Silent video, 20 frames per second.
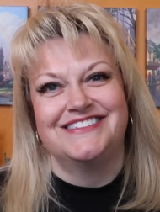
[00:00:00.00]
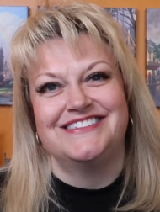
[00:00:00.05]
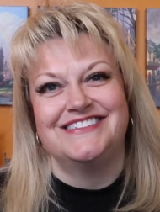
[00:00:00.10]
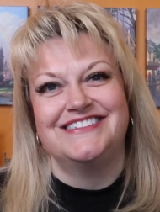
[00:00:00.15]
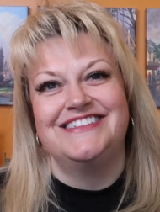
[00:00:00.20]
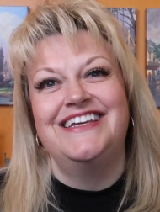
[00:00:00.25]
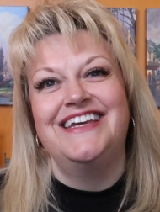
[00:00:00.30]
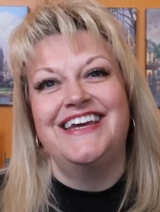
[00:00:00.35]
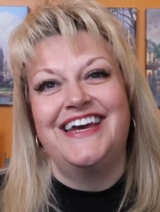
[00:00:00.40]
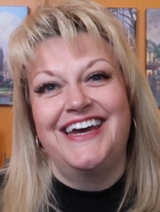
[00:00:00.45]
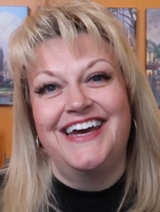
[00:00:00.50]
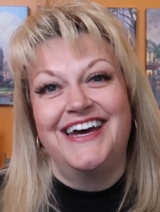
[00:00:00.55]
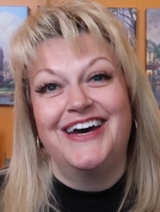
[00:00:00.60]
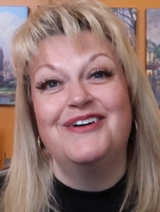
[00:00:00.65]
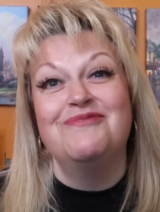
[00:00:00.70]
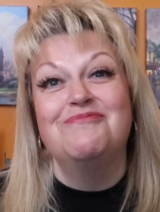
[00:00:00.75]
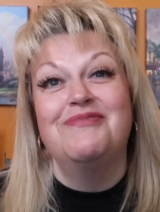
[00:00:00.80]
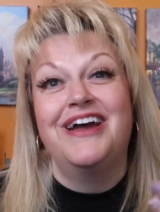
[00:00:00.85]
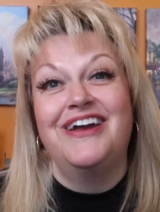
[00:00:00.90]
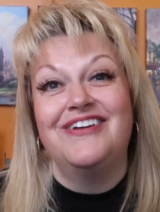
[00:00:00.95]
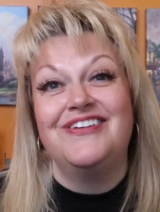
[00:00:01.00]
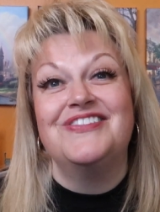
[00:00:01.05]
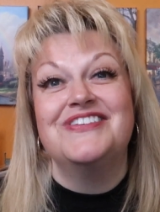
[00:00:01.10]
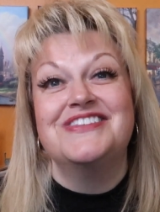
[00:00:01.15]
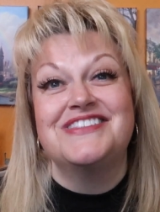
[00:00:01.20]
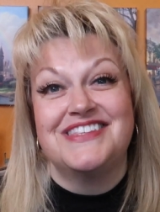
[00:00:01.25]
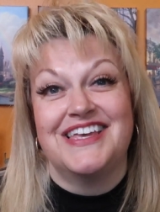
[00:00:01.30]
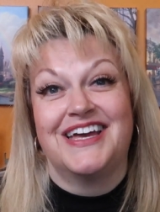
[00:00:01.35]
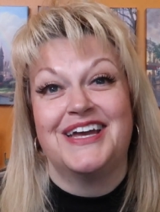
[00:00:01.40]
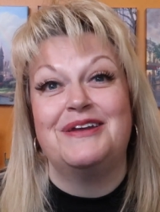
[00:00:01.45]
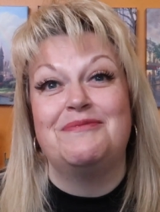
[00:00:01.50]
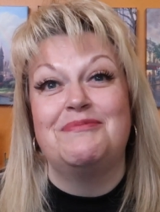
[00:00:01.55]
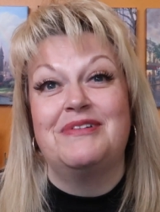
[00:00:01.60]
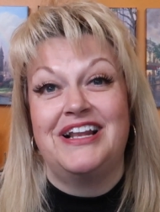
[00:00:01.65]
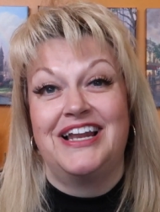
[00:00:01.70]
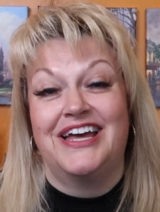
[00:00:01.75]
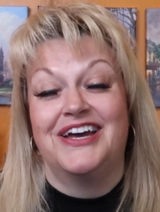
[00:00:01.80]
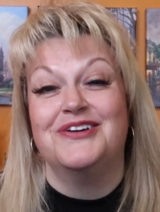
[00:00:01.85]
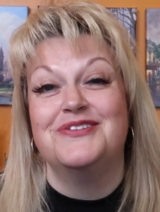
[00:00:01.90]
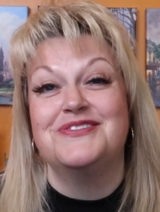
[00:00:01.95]
Yeah, I'm wearing the same
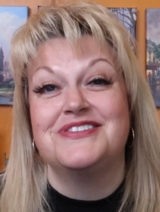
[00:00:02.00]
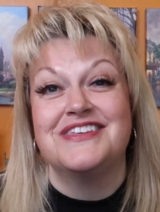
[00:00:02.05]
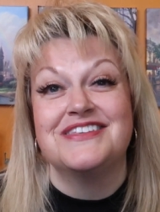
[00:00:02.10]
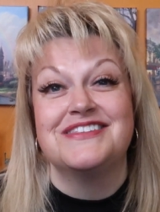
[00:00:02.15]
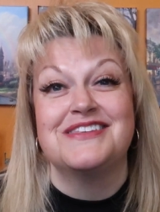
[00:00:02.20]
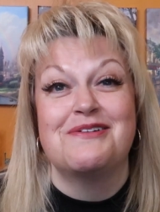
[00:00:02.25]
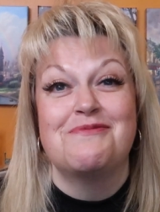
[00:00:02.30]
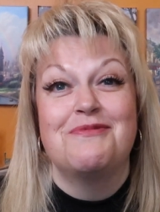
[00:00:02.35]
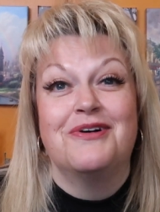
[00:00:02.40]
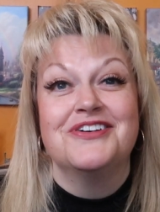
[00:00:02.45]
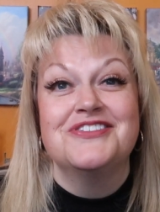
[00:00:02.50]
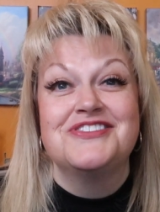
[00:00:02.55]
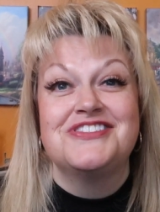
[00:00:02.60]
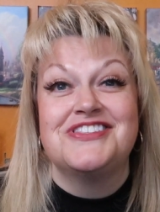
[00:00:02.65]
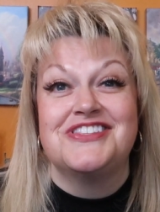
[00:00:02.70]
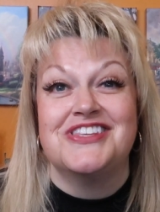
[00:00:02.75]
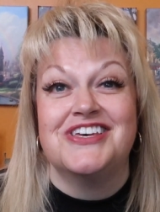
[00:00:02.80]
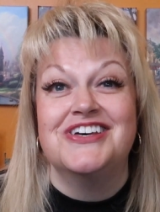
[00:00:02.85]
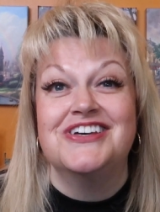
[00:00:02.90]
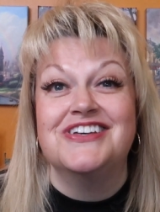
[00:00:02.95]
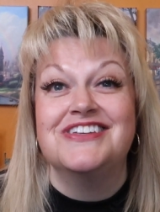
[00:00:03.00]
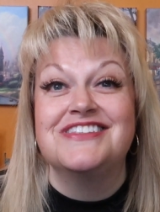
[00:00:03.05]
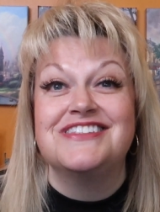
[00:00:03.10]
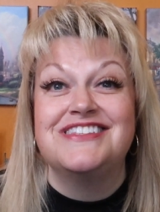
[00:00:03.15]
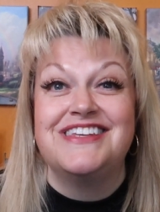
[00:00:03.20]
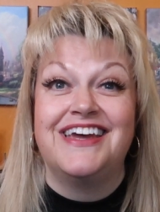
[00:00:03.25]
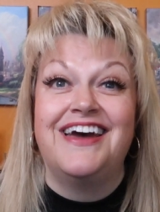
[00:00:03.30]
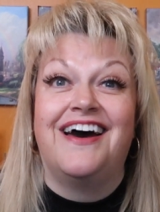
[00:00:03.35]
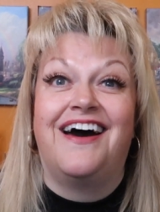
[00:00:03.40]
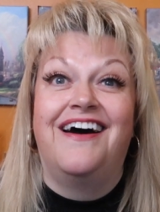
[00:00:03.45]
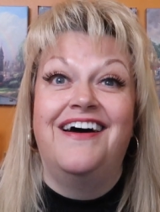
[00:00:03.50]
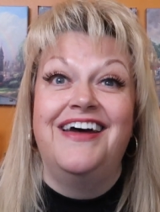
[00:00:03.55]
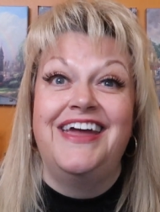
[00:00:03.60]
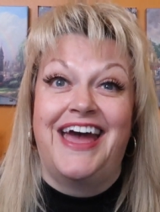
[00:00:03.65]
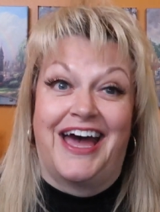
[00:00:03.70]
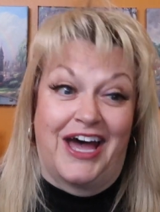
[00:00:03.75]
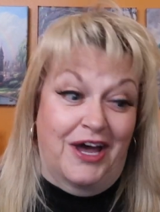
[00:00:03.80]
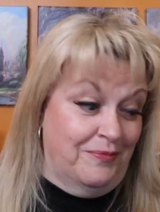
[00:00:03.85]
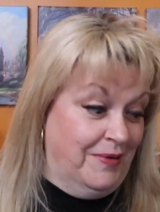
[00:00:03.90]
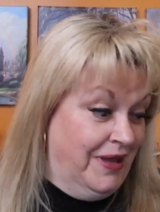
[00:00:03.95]
clothes as I was Thursday. I
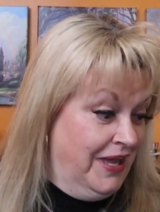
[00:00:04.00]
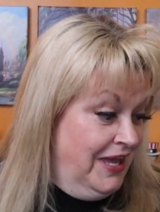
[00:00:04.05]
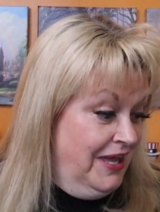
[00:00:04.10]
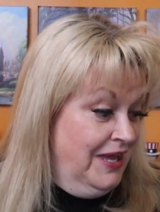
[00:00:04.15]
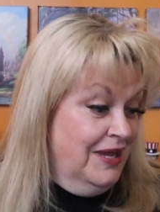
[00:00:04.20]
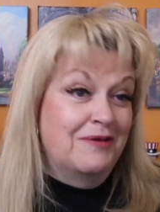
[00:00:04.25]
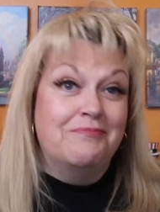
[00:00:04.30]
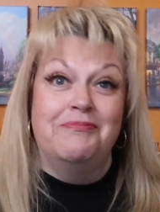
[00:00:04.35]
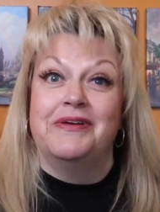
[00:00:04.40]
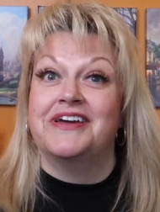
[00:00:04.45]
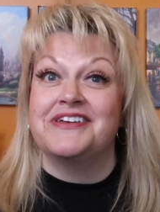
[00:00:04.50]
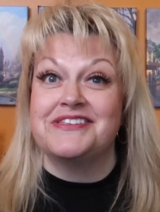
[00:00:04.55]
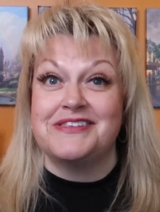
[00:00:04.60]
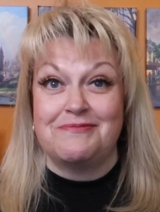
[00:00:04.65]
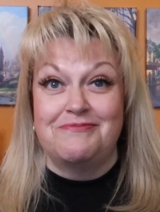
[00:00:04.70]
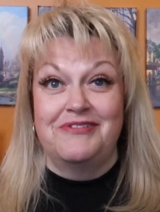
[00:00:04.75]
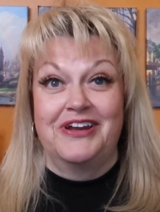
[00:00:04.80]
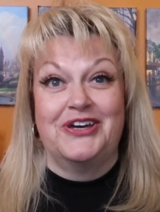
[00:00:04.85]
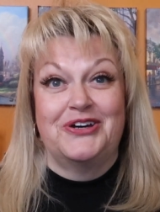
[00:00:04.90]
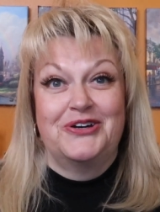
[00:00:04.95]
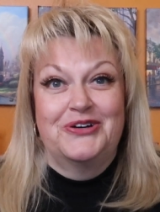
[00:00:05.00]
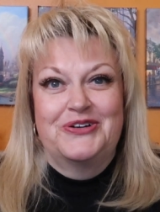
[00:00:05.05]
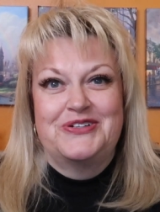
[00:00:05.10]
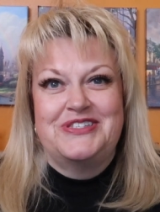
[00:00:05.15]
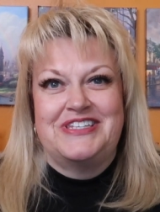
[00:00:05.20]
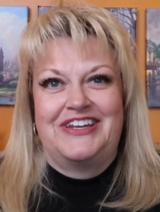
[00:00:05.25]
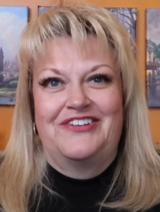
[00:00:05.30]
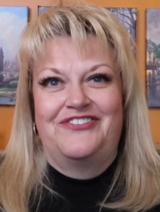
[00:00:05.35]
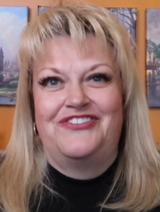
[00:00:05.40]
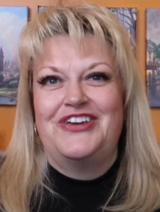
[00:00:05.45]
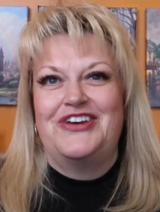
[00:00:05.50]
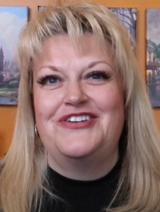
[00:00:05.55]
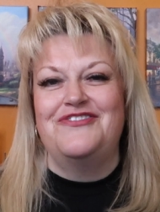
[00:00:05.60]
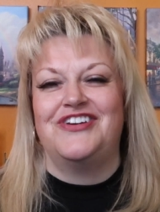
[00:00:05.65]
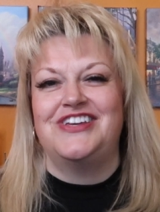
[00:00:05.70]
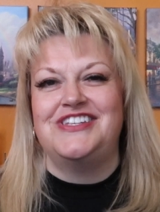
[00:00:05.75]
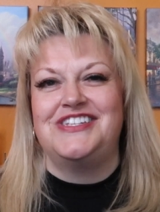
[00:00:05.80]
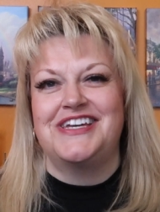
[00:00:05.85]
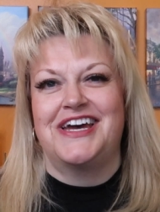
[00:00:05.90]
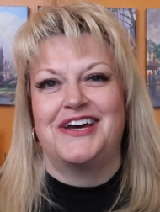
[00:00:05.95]
am, because I'm recording a few
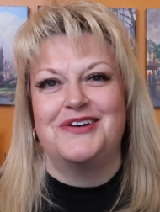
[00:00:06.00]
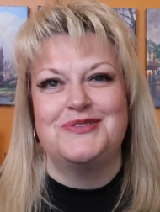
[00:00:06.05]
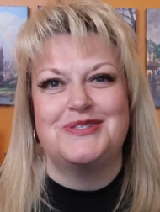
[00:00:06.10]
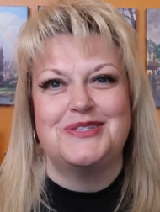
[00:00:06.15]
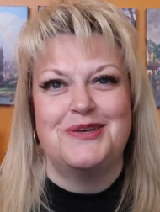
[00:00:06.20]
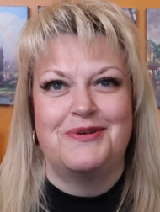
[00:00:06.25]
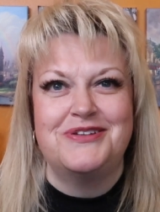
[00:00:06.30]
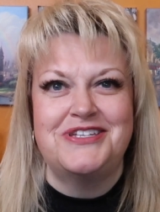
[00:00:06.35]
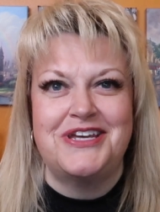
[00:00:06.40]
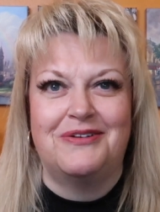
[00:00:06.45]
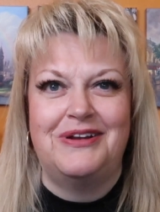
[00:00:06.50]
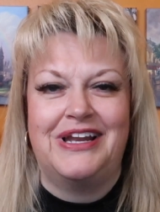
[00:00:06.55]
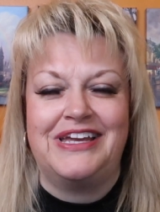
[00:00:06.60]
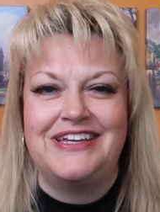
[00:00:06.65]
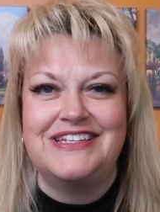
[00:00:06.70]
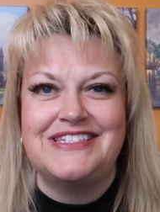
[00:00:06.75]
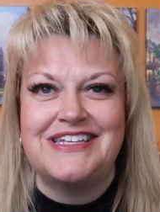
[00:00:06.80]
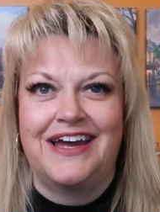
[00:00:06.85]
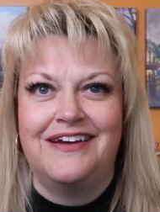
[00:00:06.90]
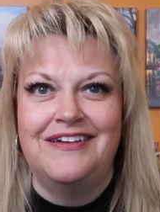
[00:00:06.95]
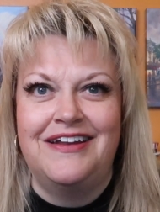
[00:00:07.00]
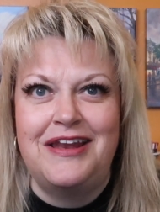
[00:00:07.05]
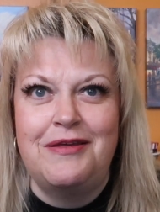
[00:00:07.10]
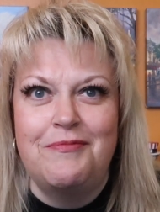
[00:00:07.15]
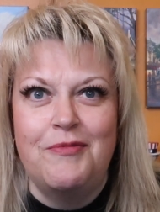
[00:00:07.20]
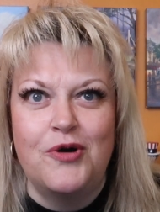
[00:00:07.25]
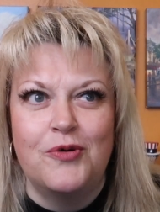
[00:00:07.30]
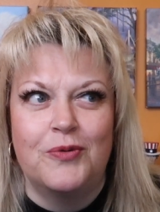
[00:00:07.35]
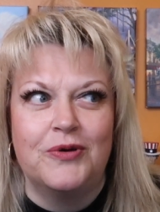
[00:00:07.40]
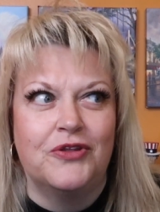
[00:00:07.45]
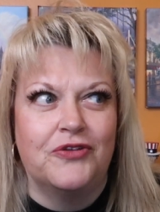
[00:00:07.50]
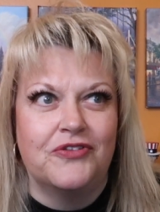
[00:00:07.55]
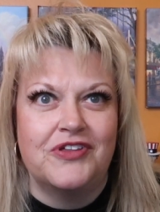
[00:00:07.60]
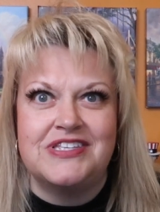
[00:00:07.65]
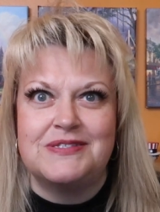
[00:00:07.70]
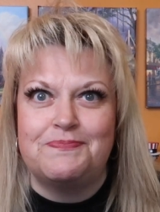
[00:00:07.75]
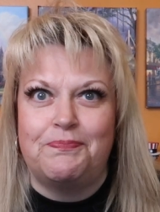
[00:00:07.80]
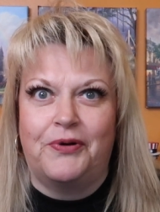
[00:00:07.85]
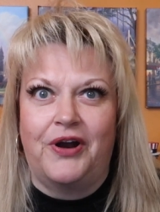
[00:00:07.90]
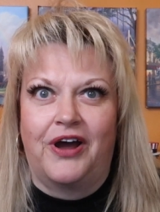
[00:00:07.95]
videos so I don't let you down anymore with all
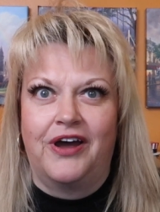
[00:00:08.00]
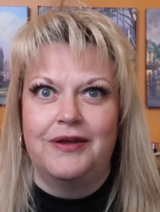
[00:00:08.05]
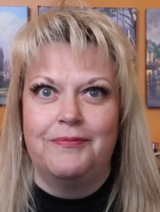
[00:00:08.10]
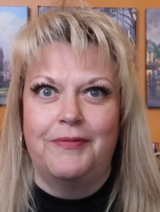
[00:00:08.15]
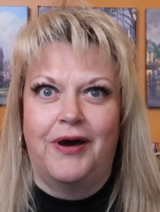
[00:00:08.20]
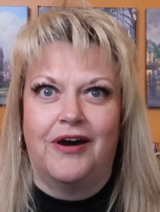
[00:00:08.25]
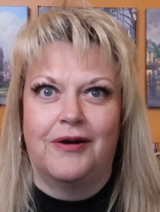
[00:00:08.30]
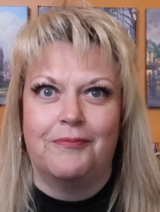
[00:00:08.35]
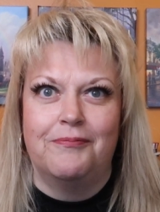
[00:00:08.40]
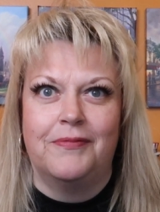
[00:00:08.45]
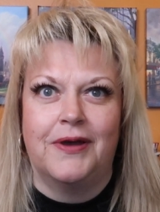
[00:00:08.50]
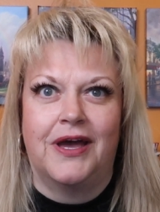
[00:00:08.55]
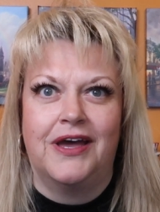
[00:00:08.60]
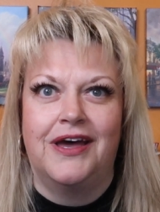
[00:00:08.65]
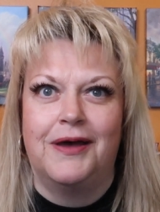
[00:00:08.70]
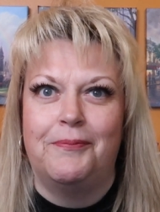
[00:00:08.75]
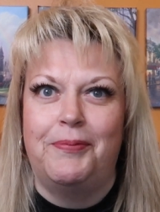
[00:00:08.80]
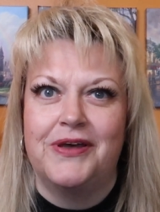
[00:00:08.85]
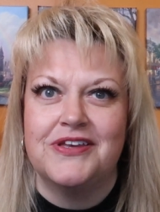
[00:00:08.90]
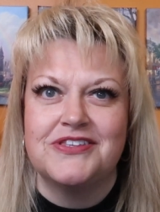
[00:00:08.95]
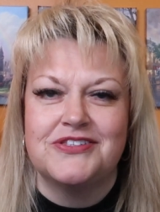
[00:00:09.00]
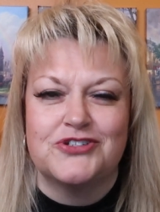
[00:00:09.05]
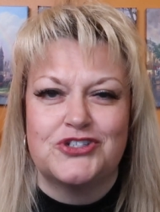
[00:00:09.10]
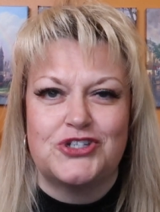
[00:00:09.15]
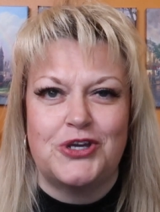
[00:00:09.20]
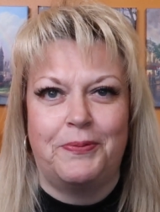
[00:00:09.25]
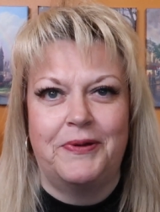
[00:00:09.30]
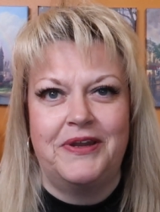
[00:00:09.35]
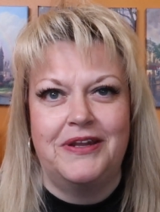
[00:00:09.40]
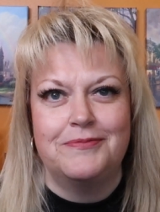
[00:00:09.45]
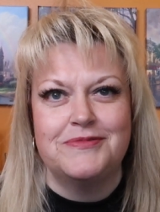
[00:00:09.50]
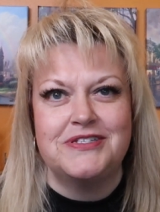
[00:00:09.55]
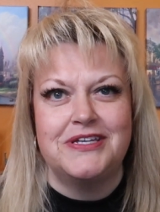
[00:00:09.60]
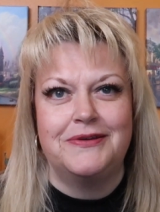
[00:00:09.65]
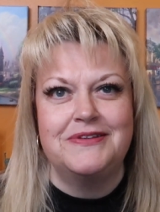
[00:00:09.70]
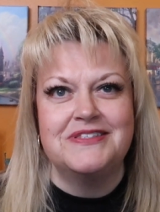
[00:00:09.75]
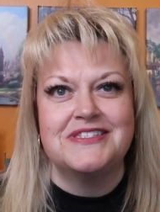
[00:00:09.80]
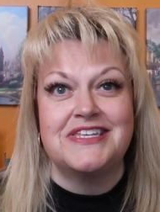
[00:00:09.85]
this Primark uh, personal shopping I'm doing.